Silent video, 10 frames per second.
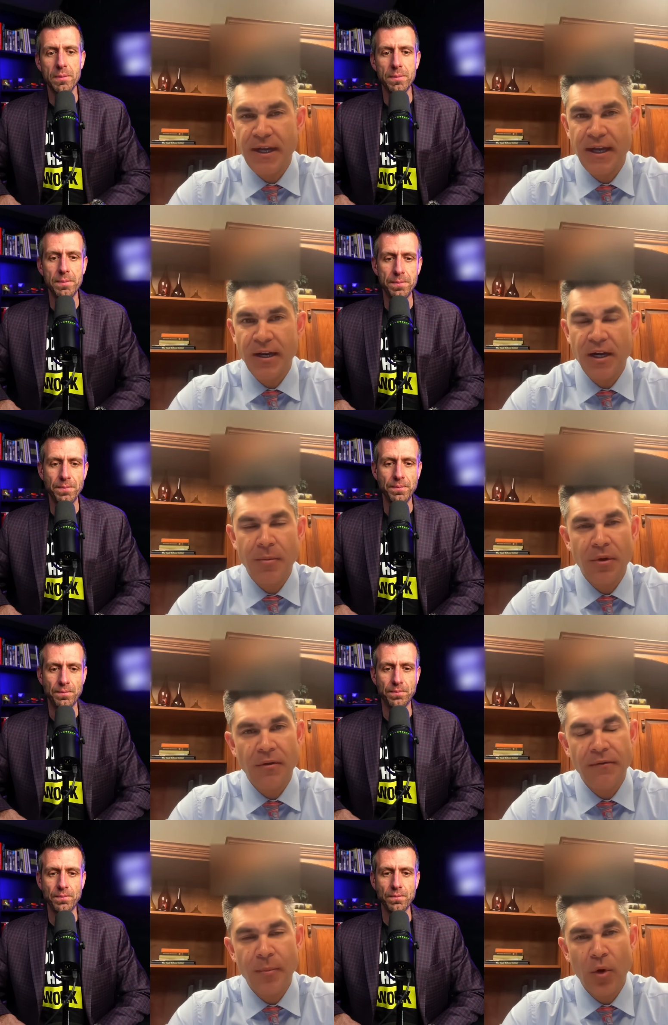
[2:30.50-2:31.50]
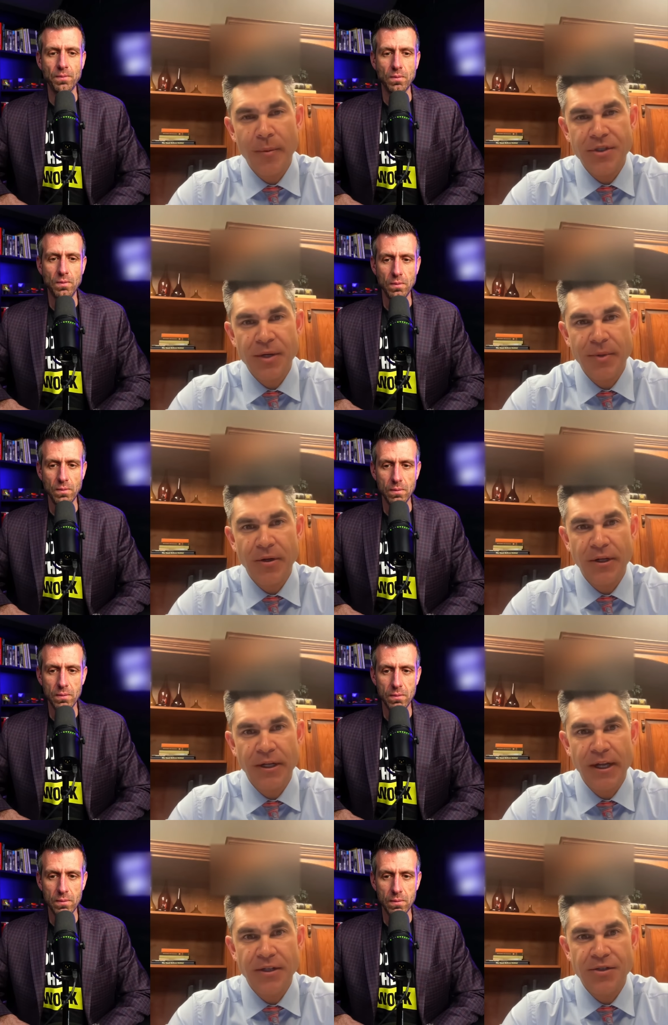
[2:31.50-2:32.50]
Speaker 1: I had a couple of appointments up here
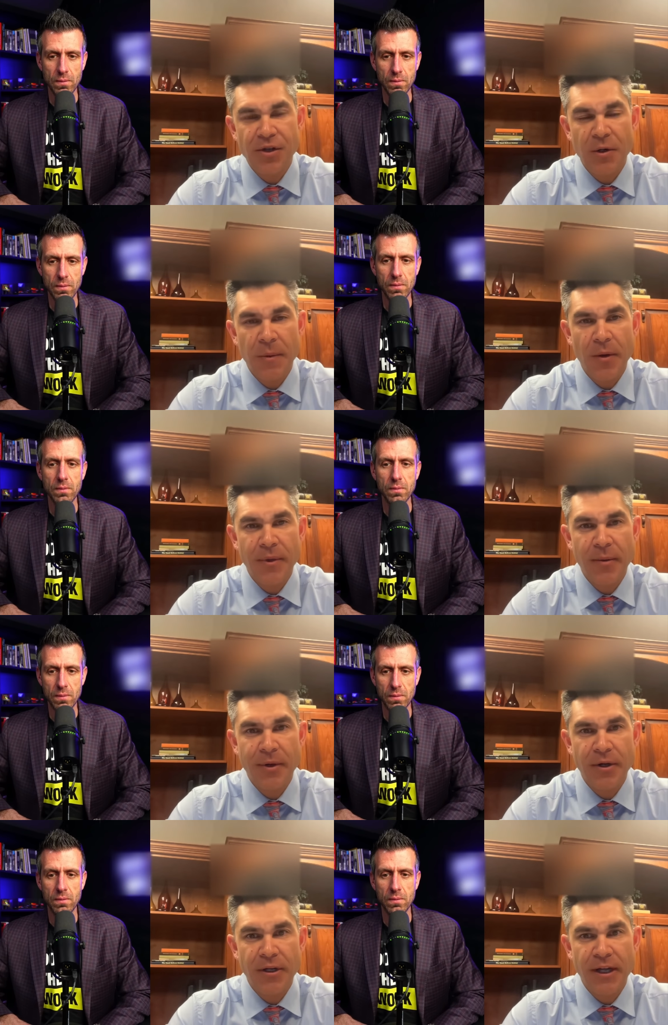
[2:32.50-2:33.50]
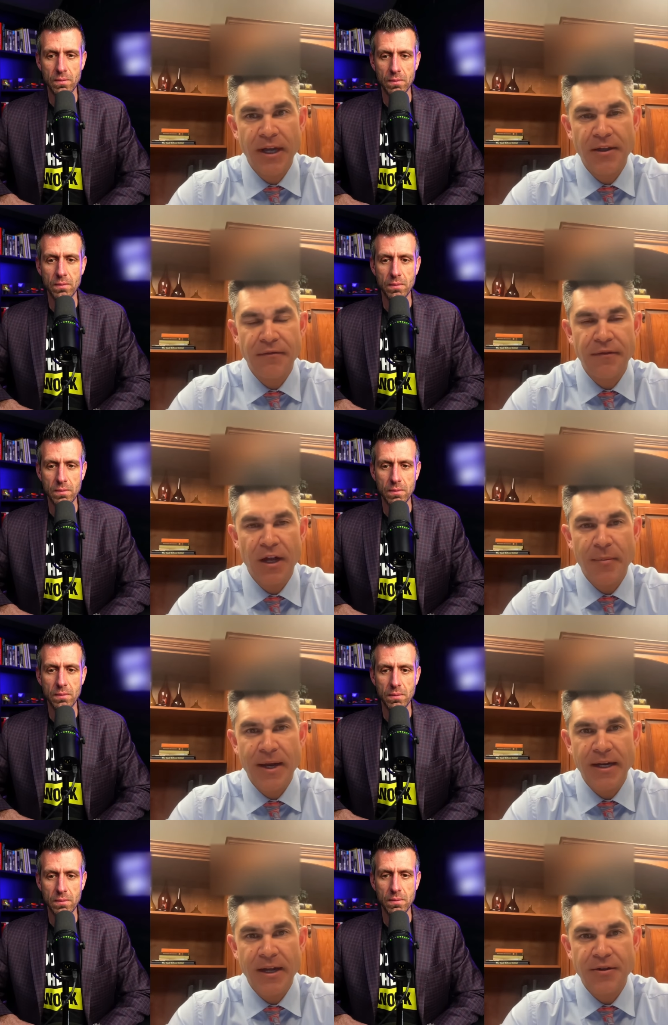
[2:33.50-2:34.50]
today, so I'll be up here today and then flying
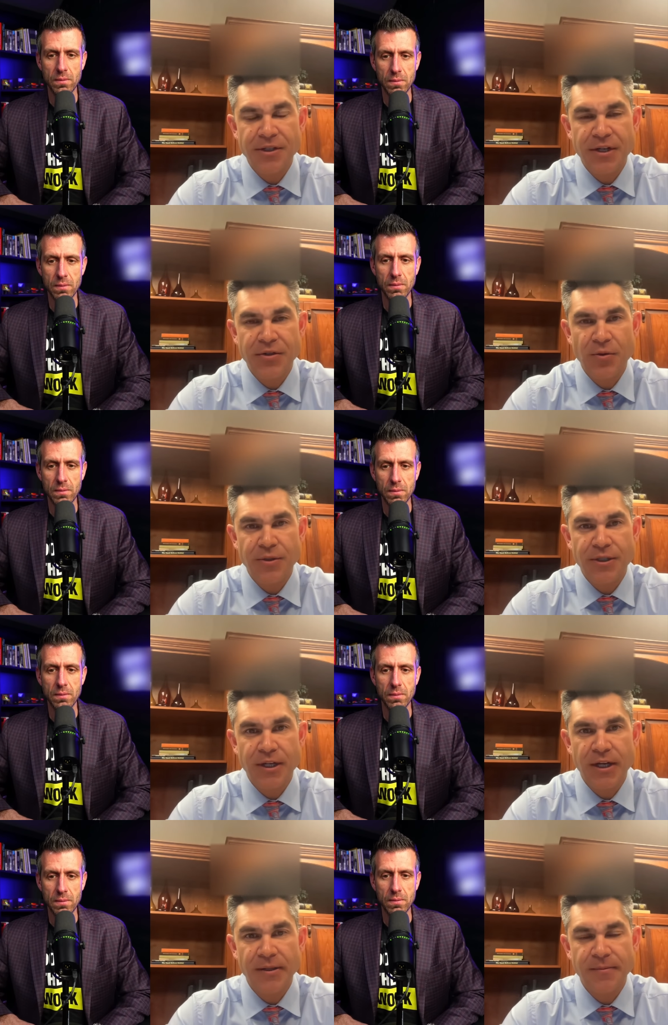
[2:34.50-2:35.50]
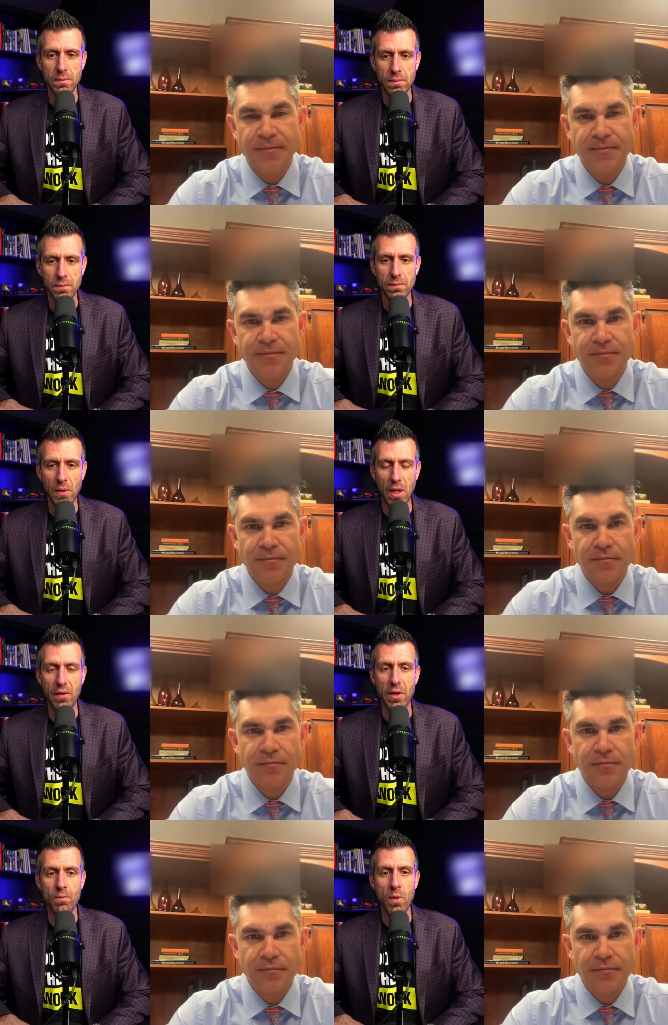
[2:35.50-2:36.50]
back down to St. George tonight.
Speaker 2: I
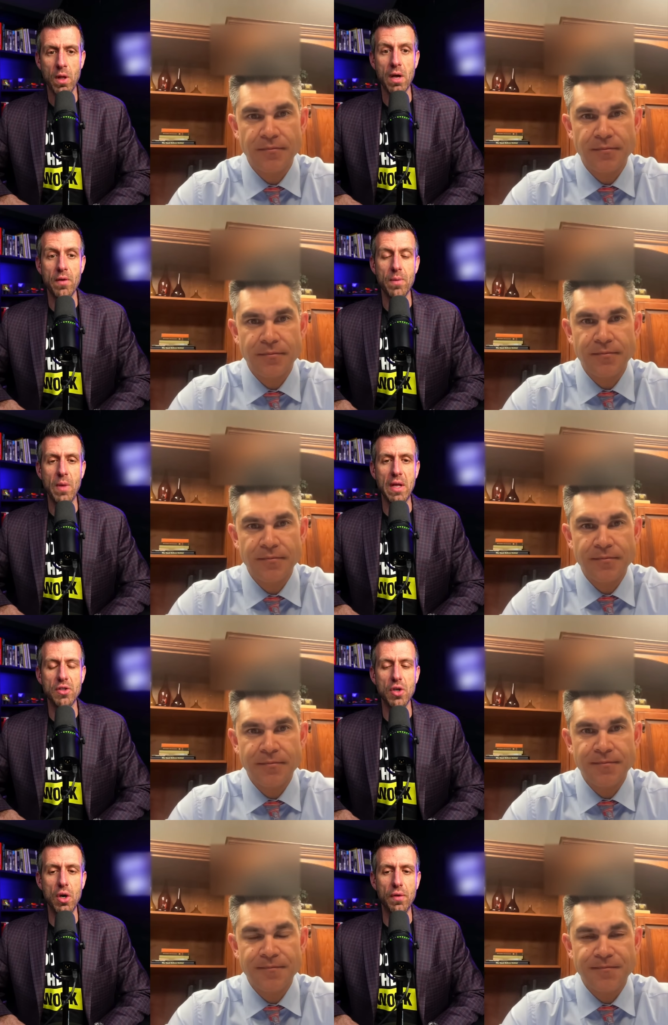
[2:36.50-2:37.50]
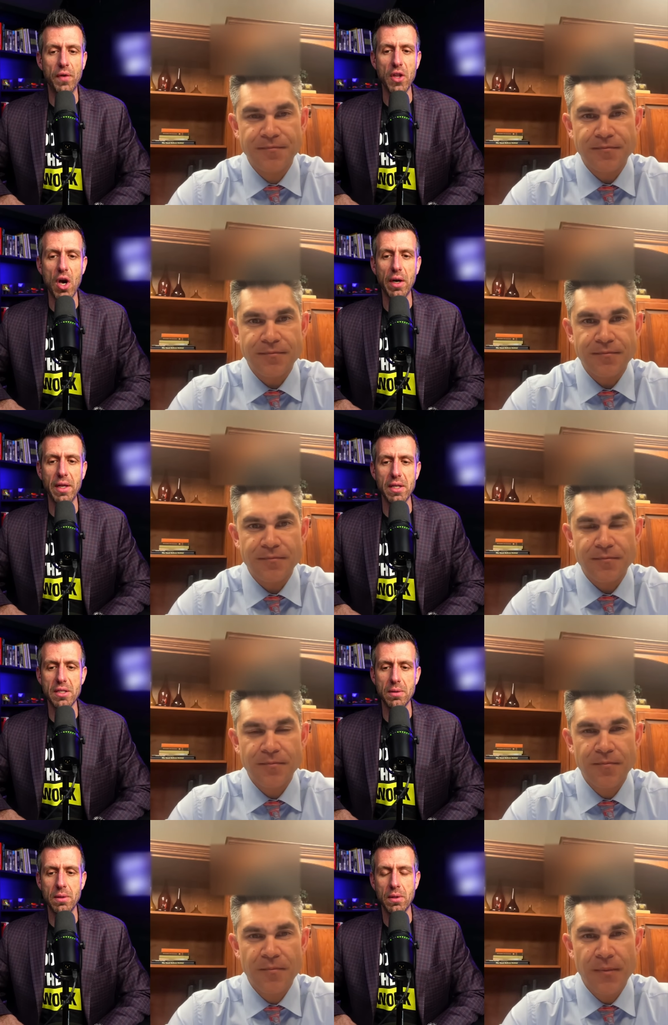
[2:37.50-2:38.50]
love it. I love it. And so, for the
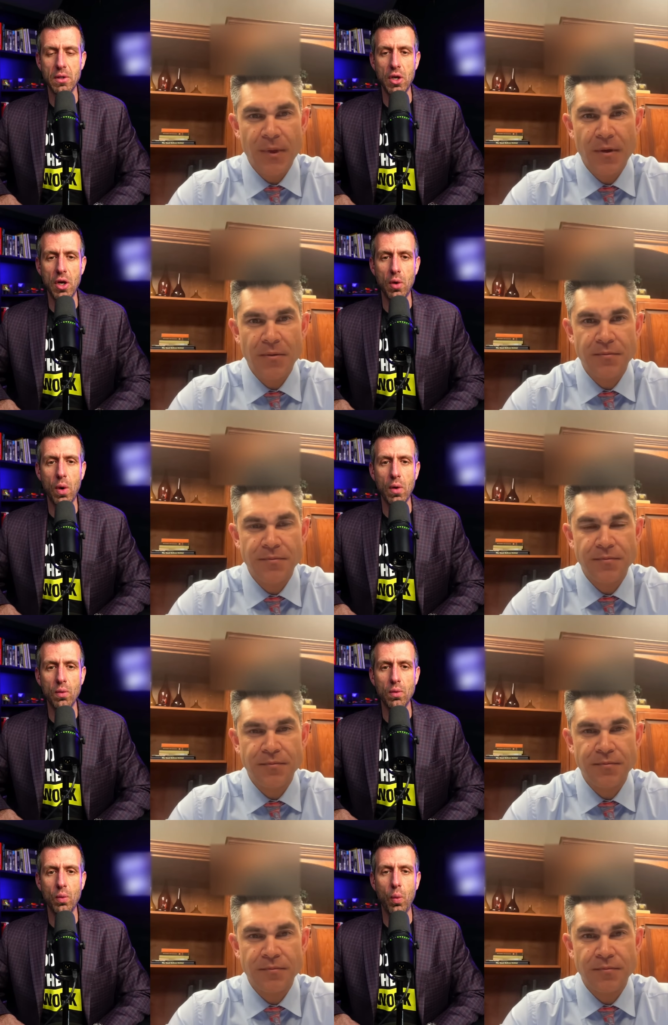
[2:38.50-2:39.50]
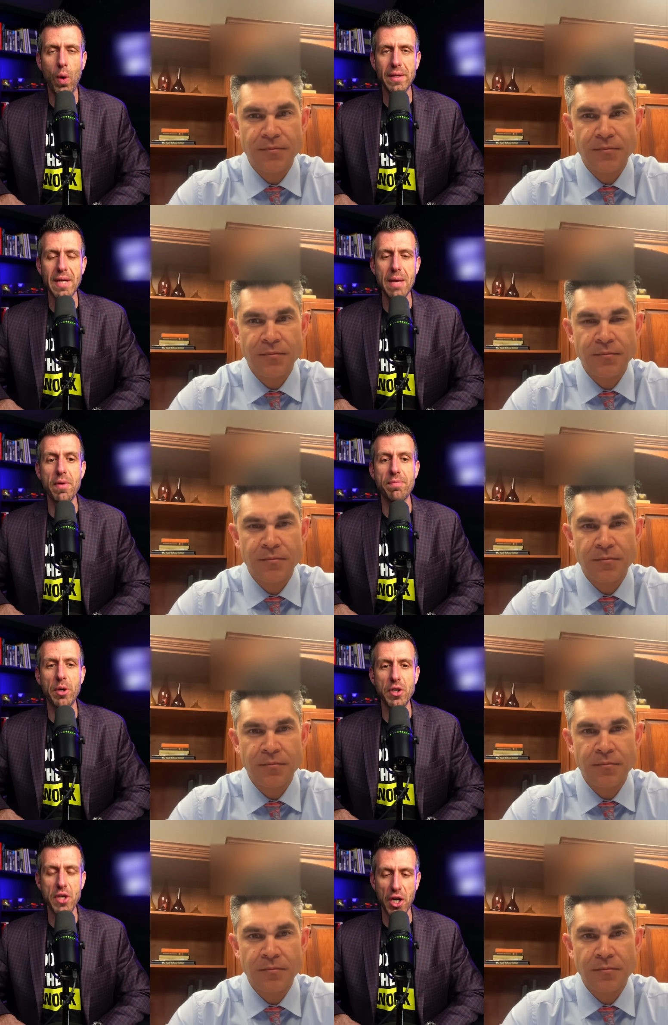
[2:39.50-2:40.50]
audience, you know, what type of
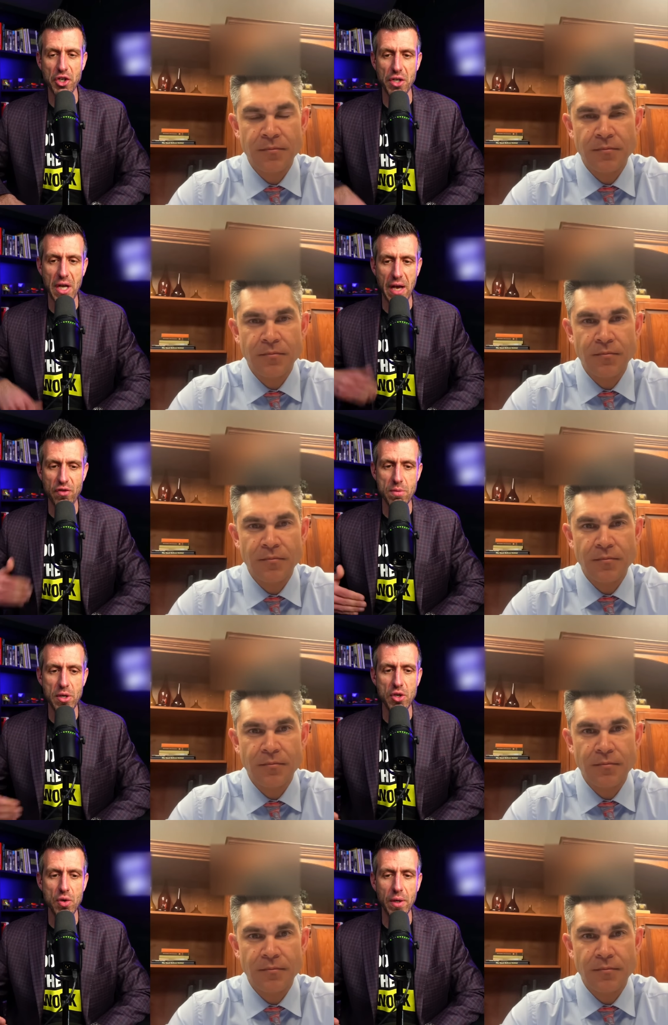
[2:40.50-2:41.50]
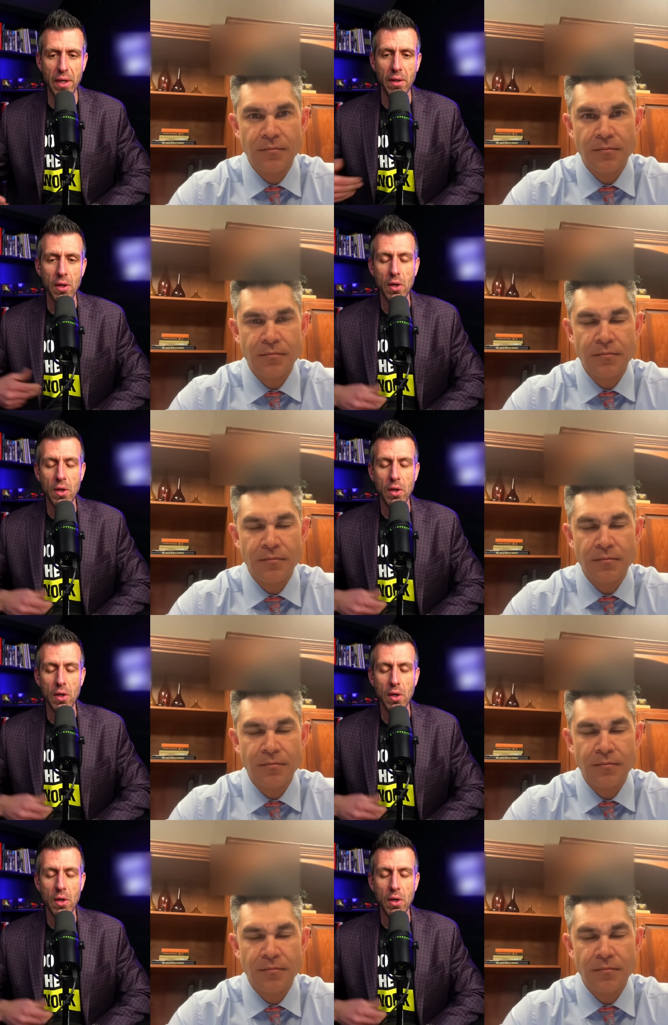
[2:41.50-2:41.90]
production have you been doing?